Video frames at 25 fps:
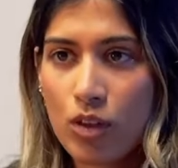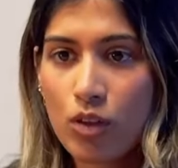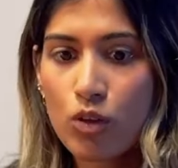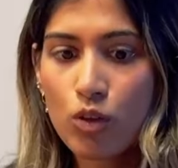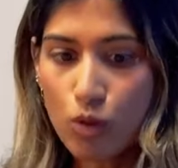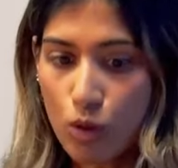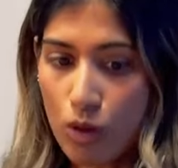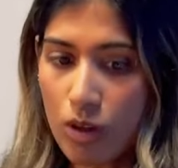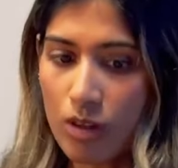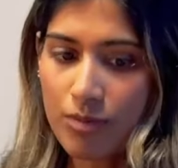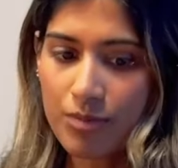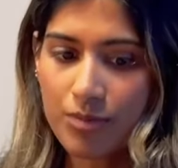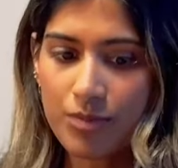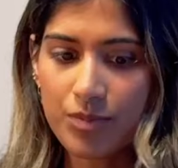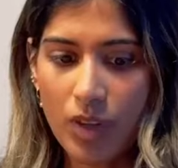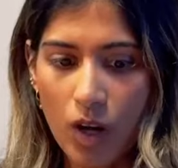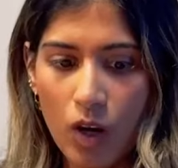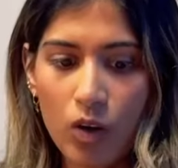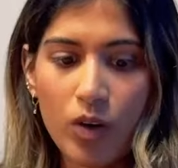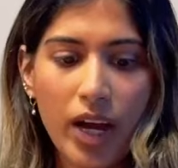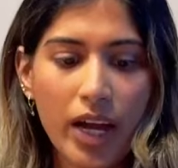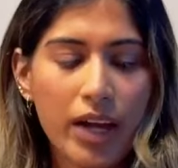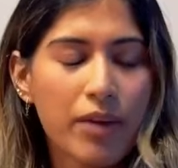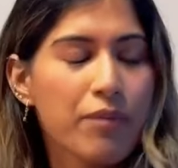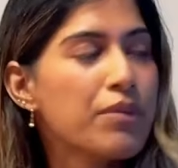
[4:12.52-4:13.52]
Cool,
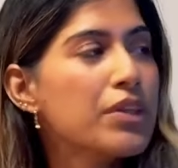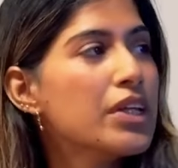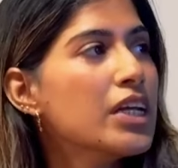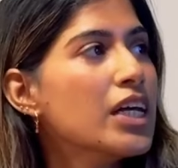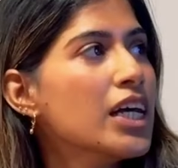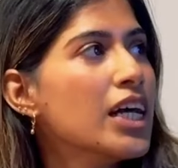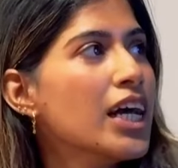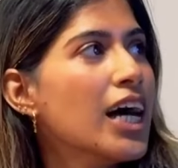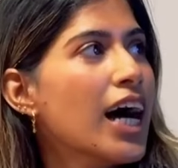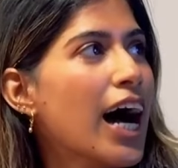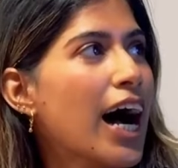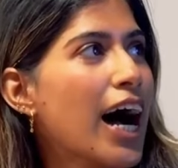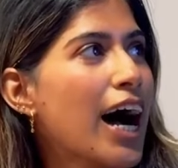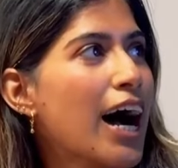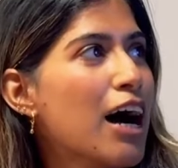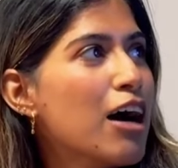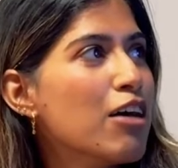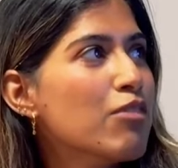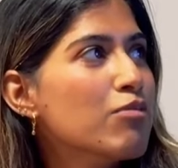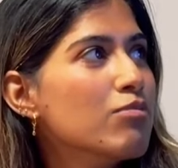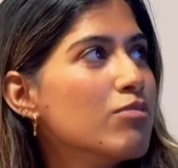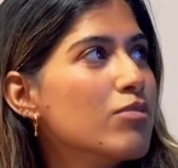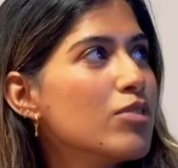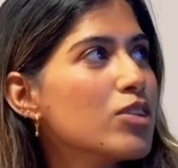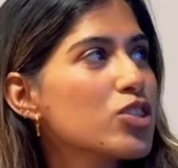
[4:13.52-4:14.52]
okay.
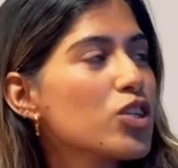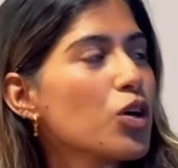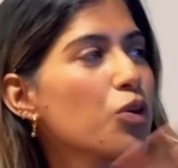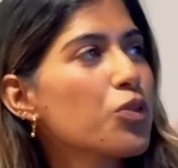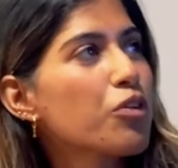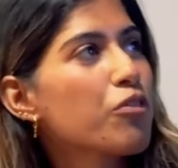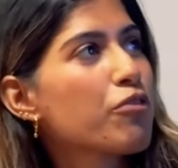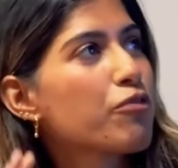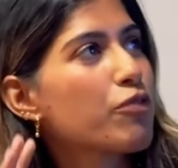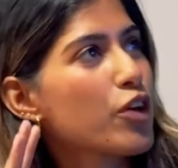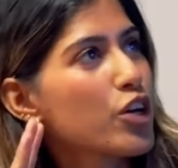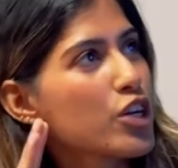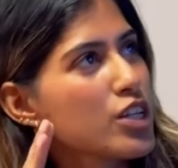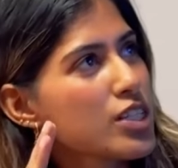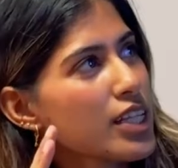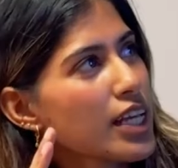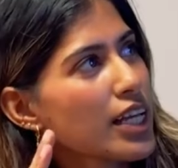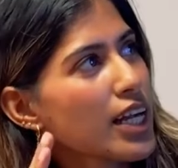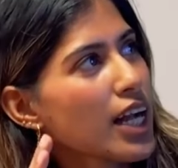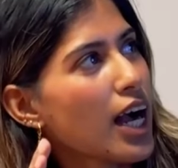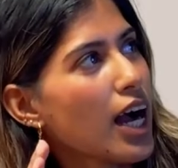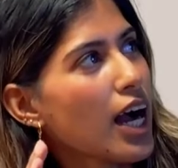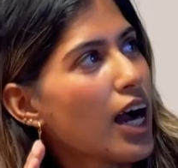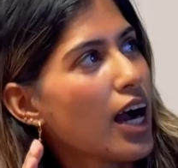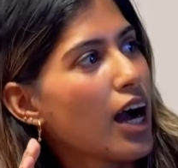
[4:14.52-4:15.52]
So the first
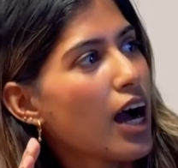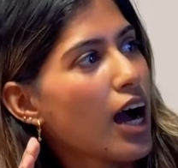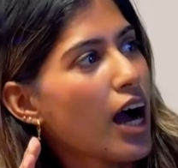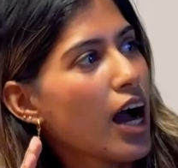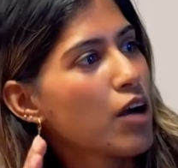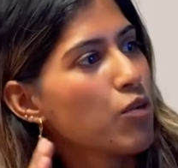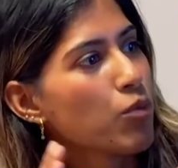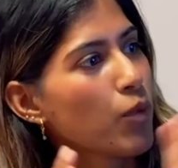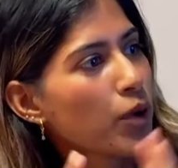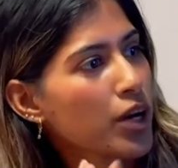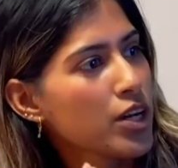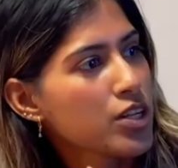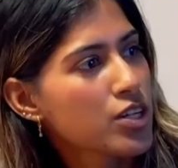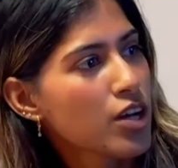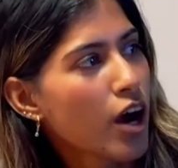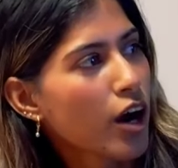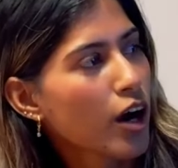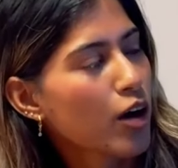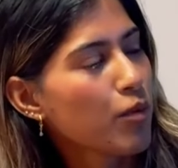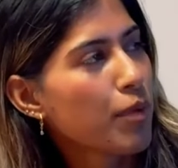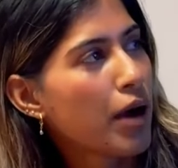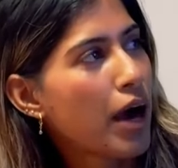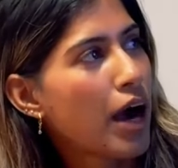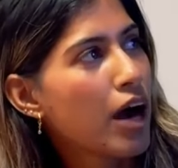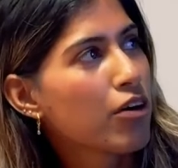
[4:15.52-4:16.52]
thing I want to talk
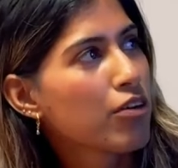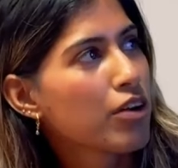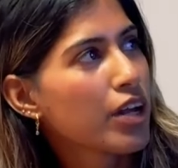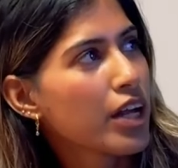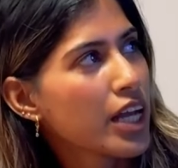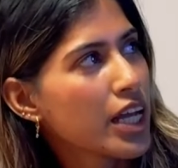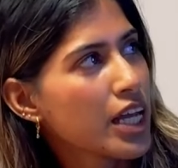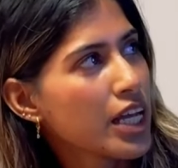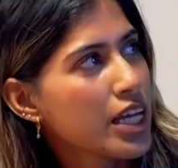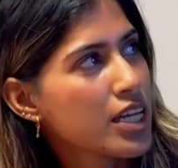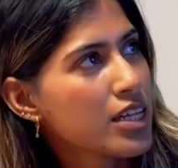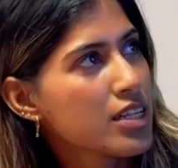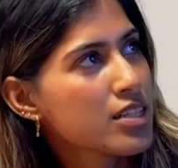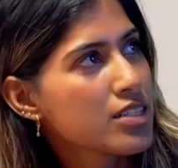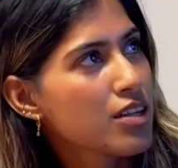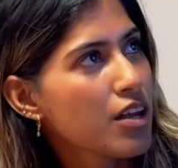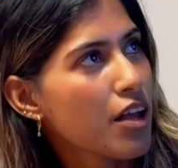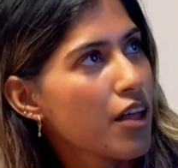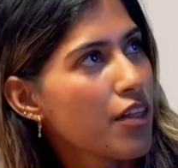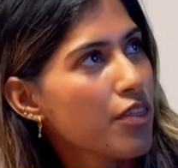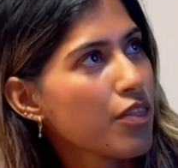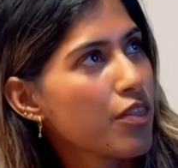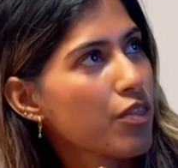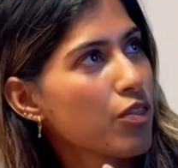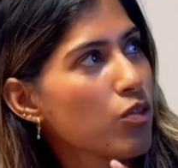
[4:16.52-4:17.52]
about is
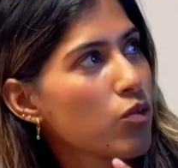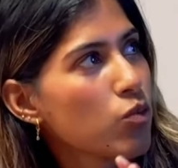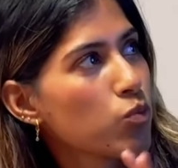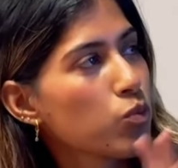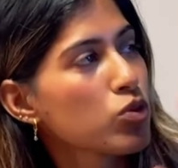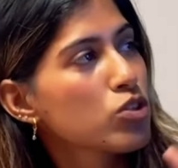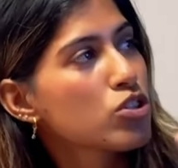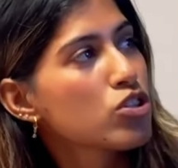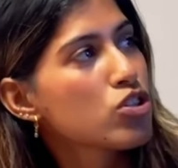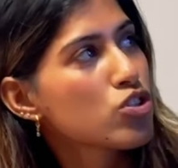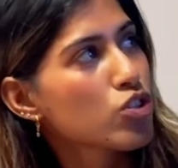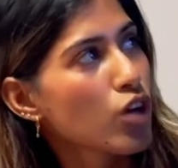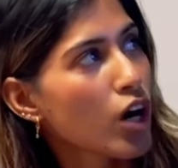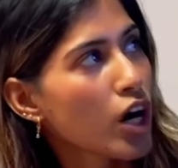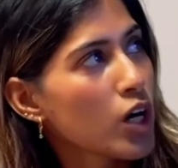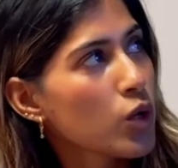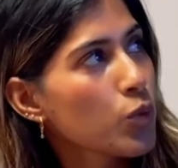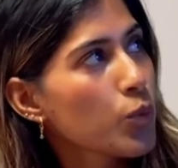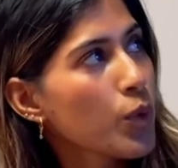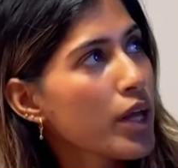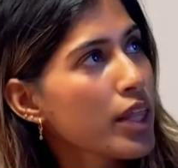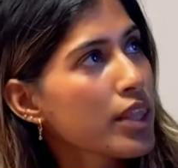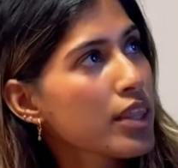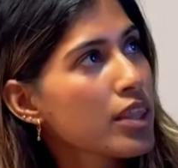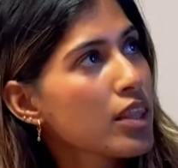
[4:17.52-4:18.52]
we'll start
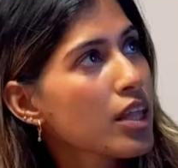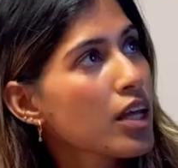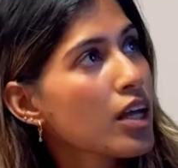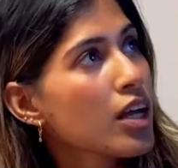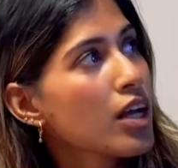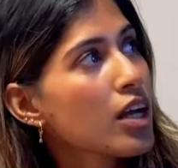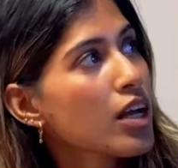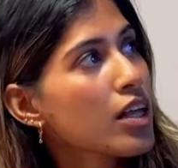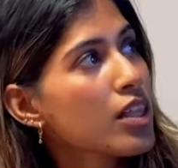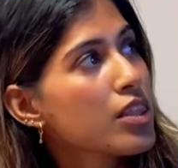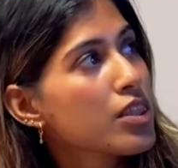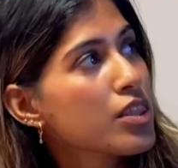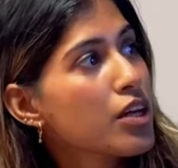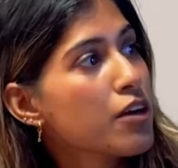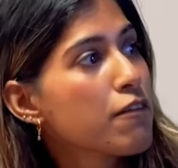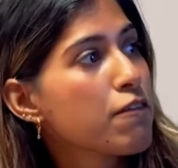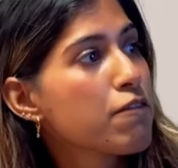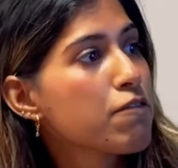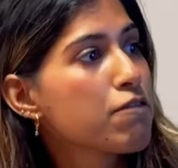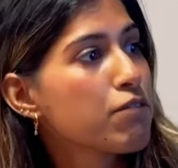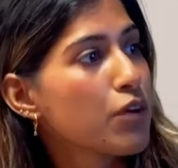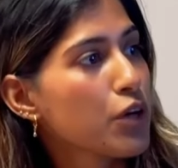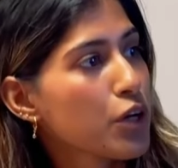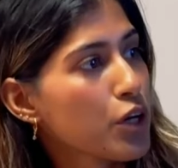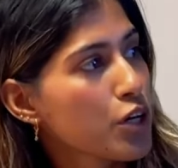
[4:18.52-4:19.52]
with the
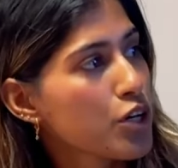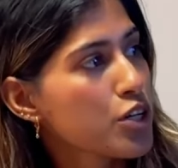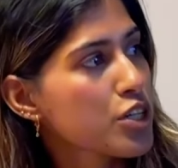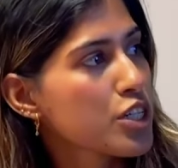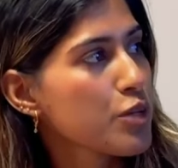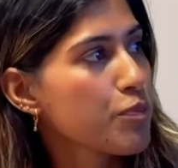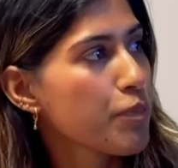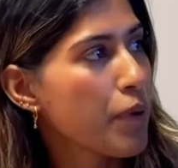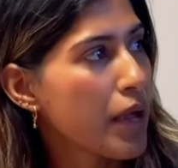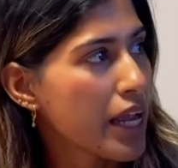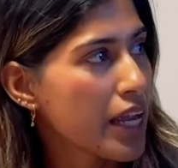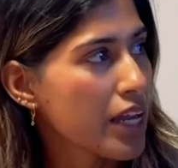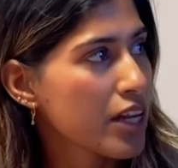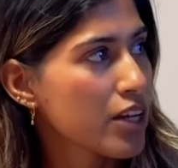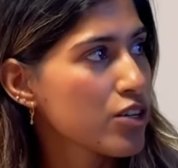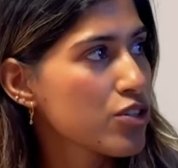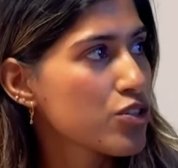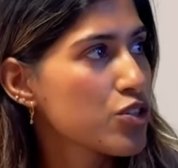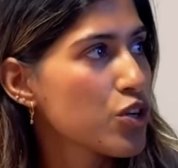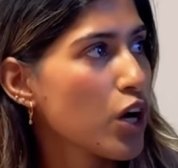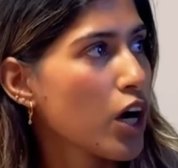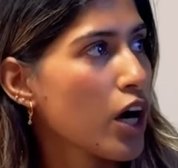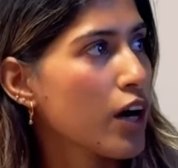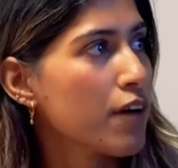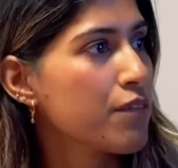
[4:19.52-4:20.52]
first
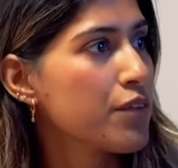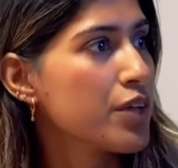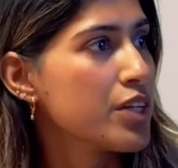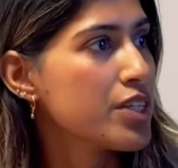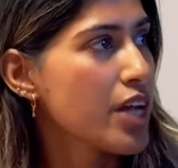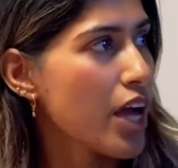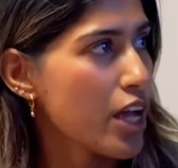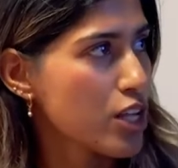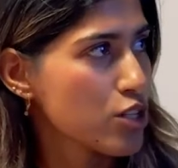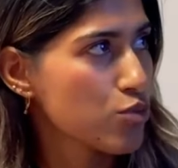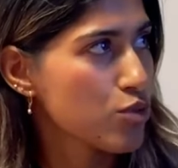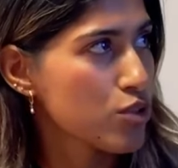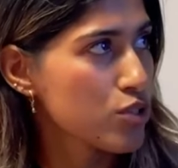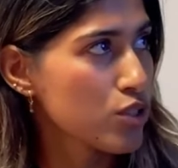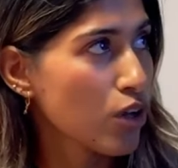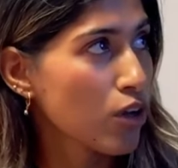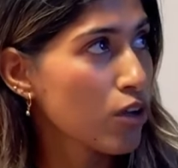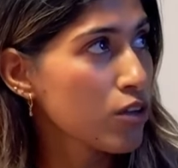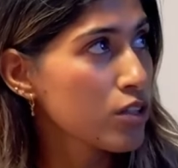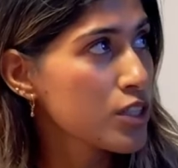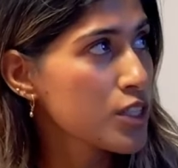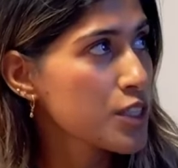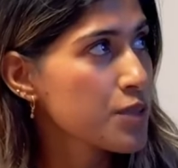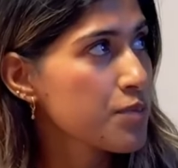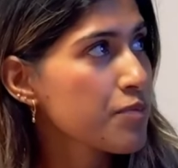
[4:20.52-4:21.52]
page of the test
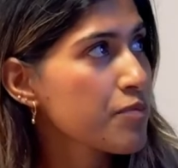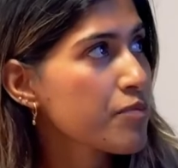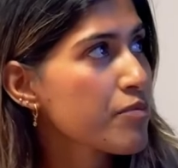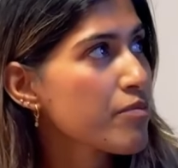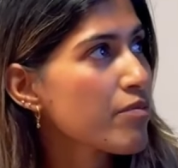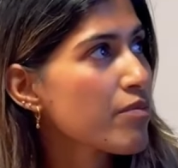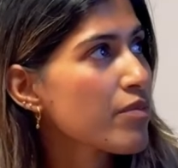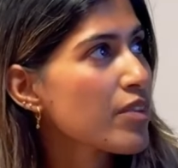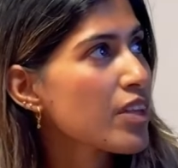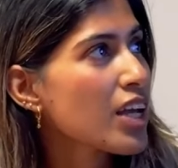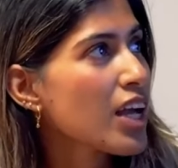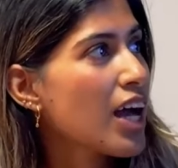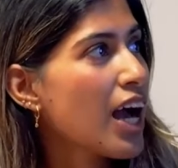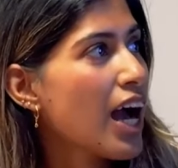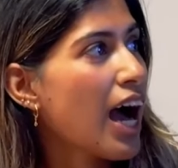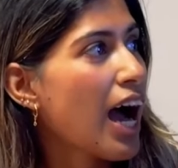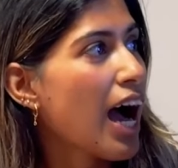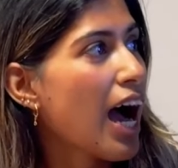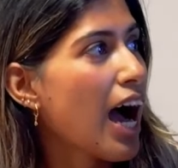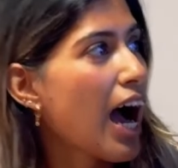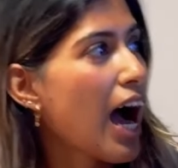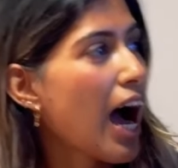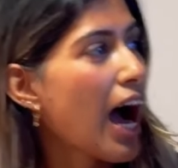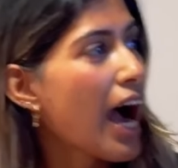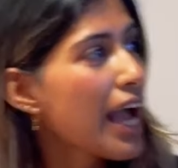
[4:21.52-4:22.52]
results.
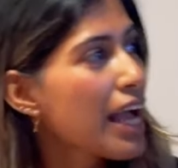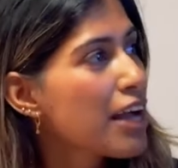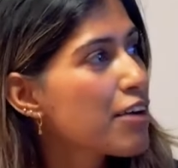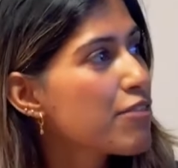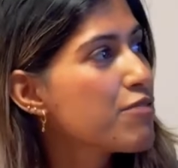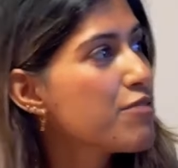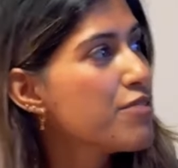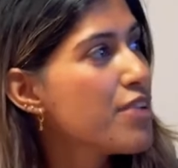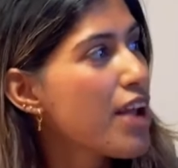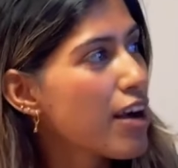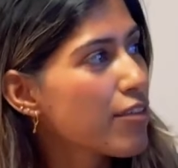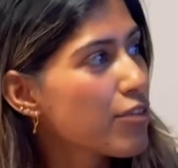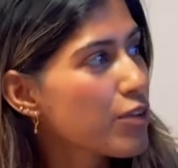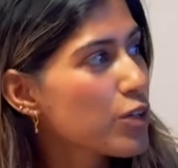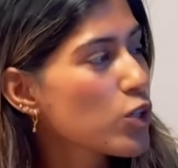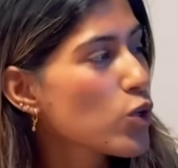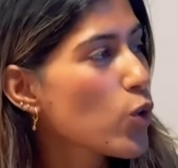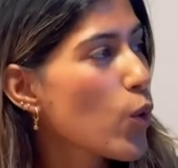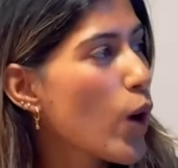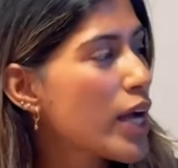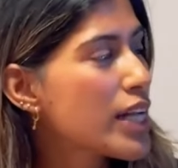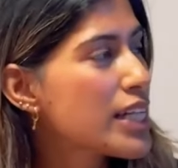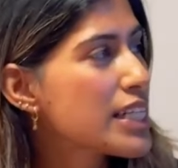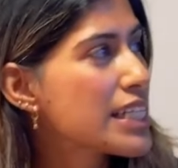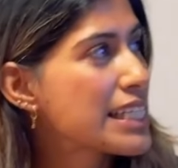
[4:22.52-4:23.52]
I have never
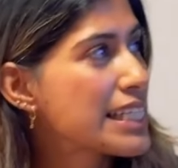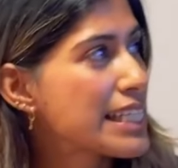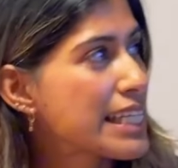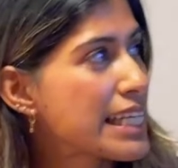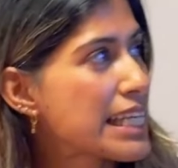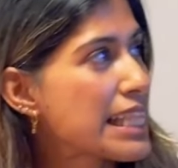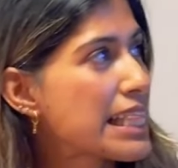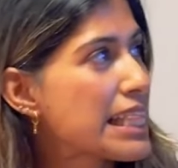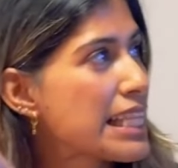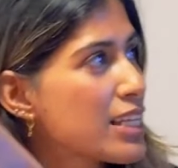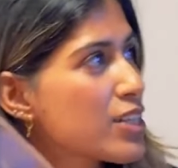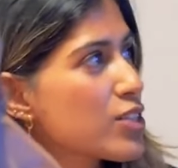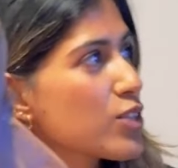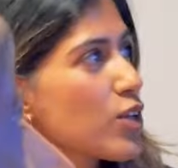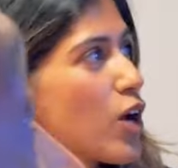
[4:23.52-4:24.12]
quite seen this